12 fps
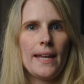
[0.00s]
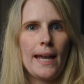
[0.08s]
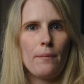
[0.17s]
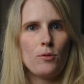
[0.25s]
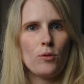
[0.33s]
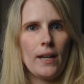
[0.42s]

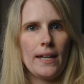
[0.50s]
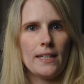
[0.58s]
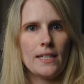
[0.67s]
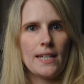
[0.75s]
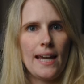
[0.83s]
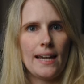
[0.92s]
capital
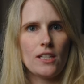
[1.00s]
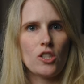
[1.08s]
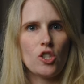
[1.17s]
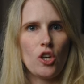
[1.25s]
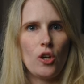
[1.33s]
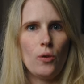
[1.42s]
gains tax
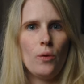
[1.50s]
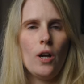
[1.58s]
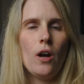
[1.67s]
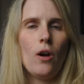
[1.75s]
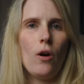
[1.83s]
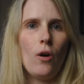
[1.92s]
due
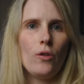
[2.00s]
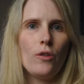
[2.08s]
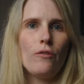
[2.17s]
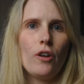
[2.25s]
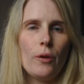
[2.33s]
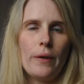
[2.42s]
on the
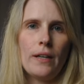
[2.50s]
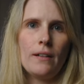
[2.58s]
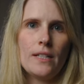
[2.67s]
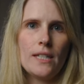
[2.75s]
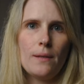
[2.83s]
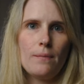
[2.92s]
following
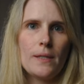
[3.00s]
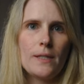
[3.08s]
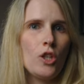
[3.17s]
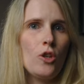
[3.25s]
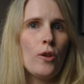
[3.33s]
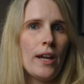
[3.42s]

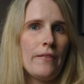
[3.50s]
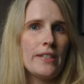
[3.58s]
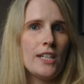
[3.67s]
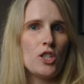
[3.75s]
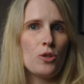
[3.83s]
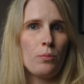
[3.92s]
items: UK
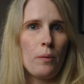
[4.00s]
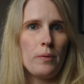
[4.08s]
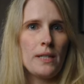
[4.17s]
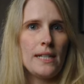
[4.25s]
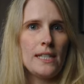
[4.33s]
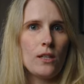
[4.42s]
residential
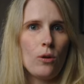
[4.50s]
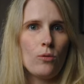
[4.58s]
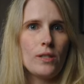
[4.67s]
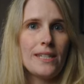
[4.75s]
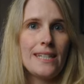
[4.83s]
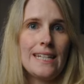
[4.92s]
property
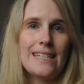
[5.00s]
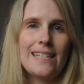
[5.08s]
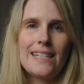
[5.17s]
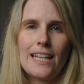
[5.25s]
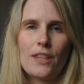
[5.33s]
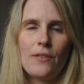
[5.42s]
sold since the
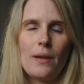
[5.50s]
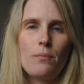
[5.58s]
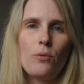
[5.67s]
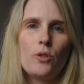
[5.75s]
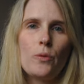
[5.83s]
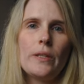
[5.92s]
6th of
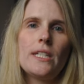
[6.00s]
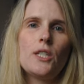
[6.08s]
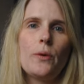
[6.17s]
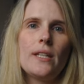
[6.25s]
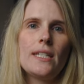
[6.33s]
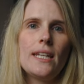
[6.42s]
April
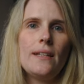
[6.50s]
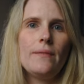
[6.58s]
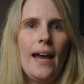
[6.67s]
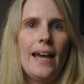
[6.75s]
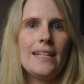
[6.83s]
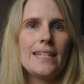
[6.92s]
2020,
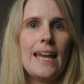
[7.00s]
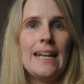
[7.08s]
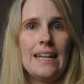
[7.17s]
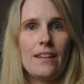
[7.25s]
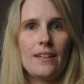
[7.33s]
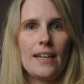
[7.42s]
and
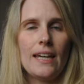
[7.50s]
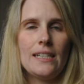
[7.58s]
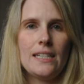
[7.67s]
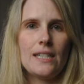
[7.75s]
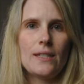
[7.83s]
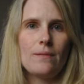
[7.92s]
any other
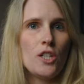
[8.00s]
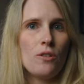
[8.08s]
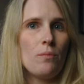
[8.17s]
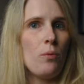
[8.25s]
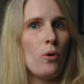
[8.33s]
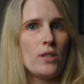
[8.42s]
gains. To
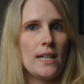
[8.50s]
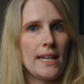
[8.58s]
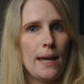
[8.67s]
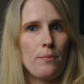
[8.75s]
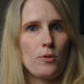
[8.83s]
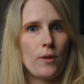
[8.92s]
report any
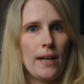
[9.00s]
capital